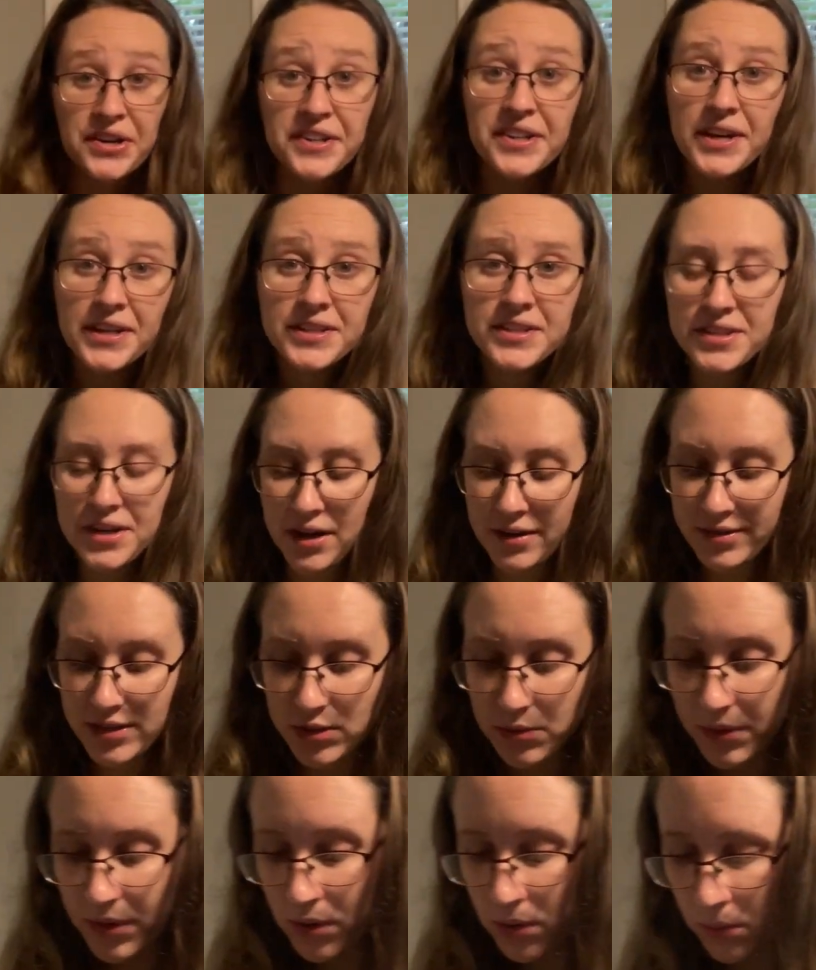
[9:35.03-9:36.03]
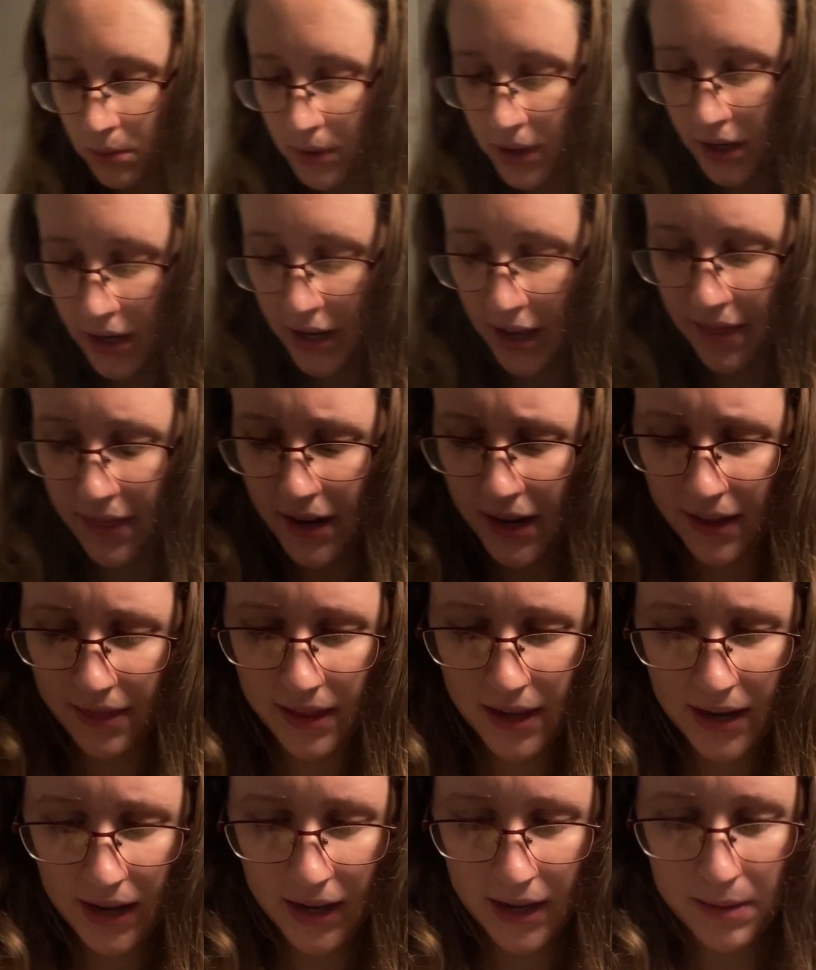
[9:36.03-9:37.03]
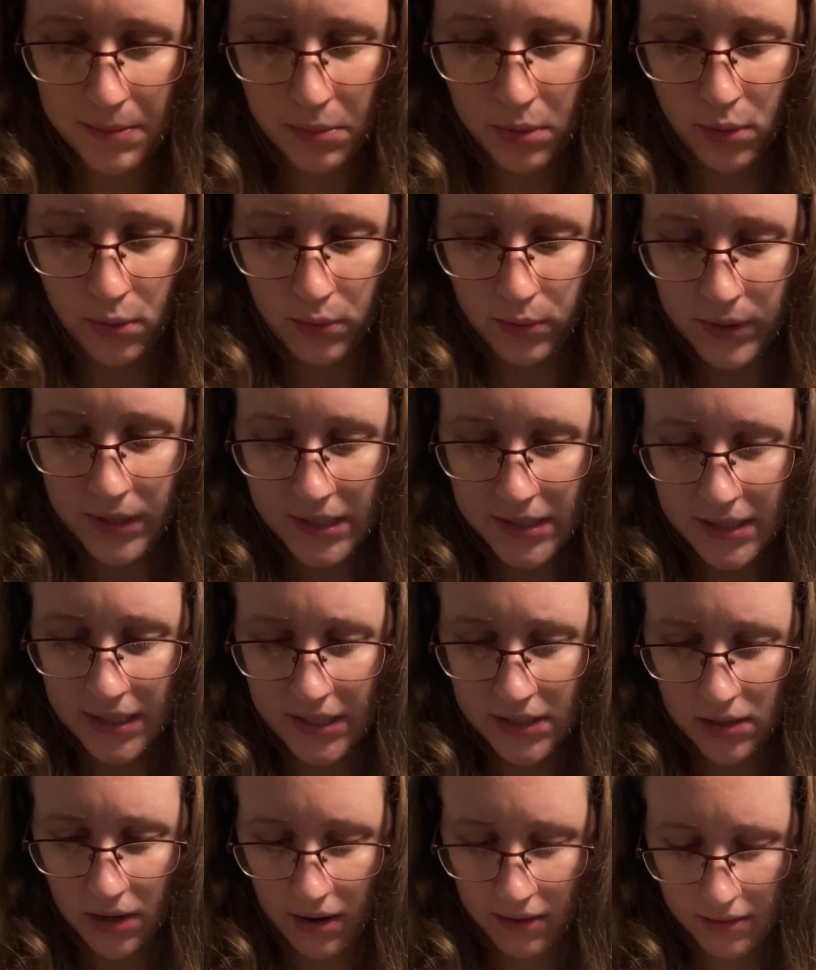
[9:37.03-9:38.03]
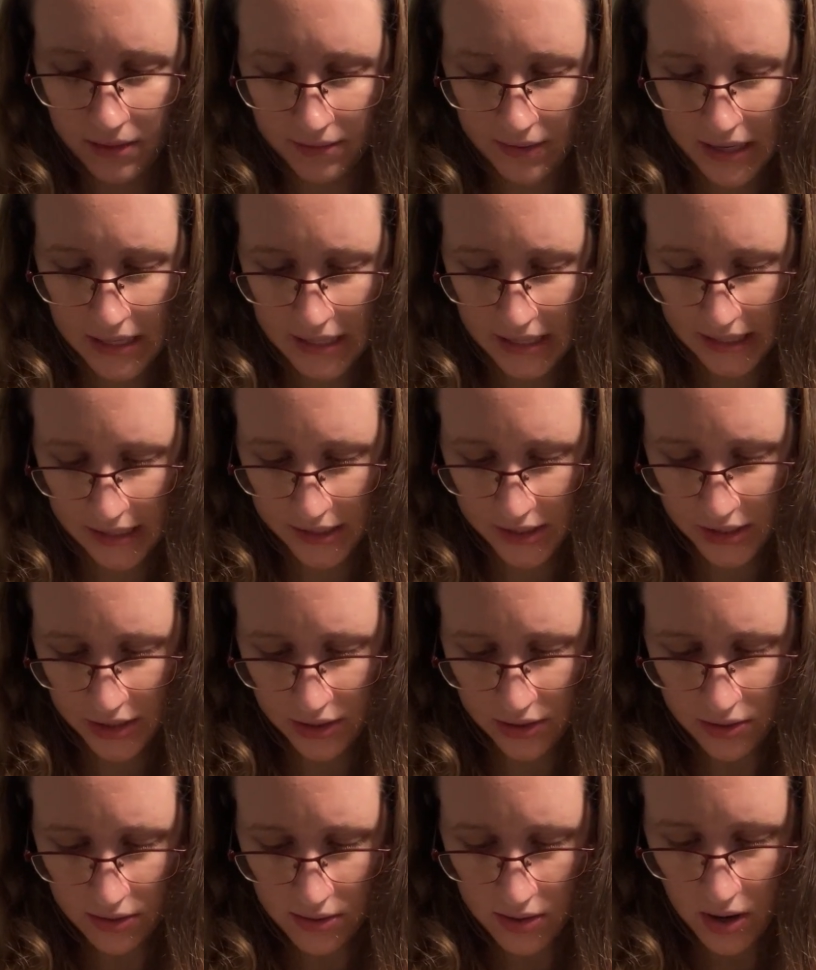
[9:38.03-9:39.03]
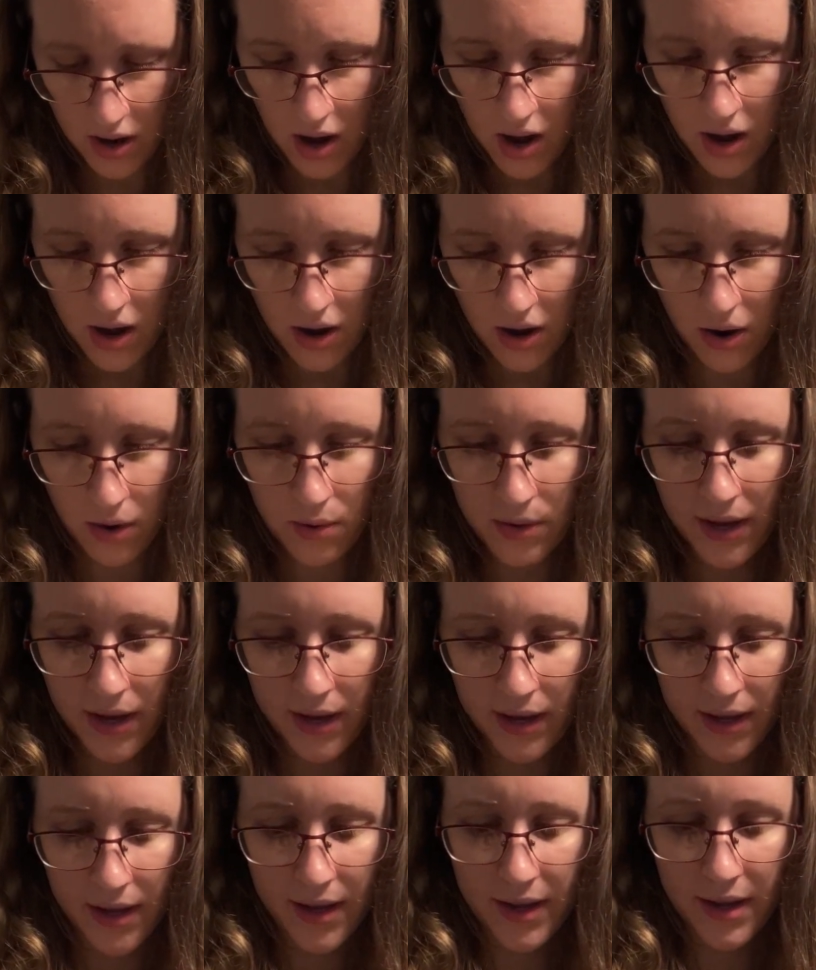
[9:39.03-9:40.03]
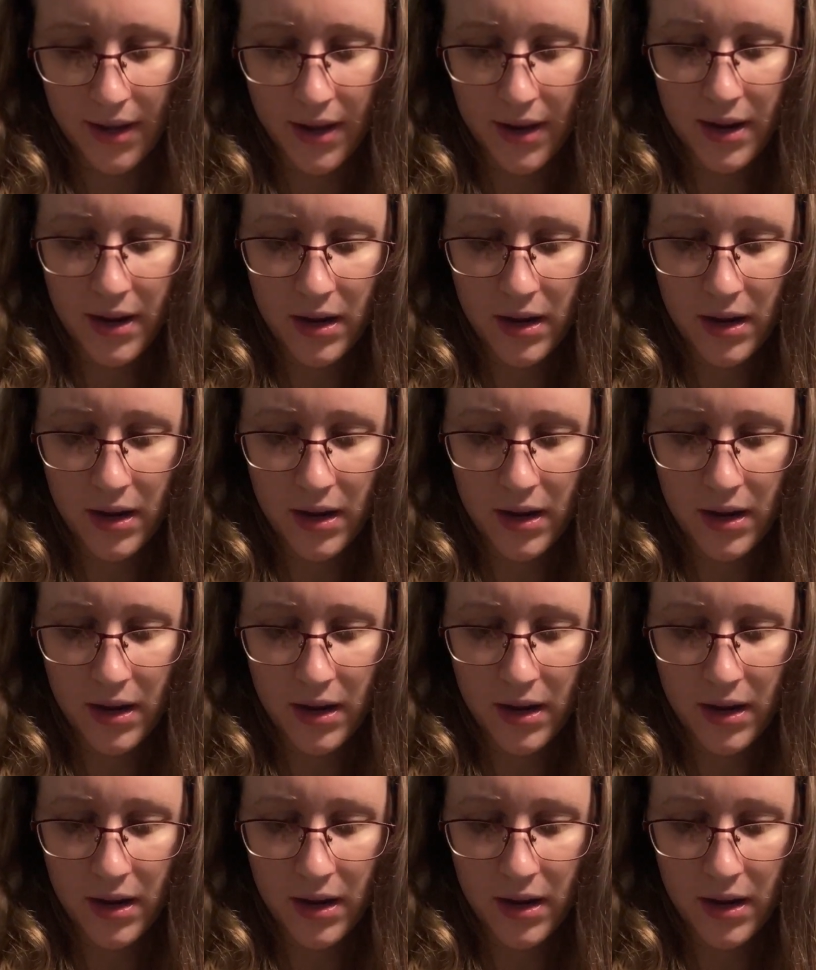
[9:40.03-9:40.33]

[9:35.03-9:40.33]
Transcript: of dust off, so it'll work. And then I think I can pull these things off if I need to. Oh yeah, I can.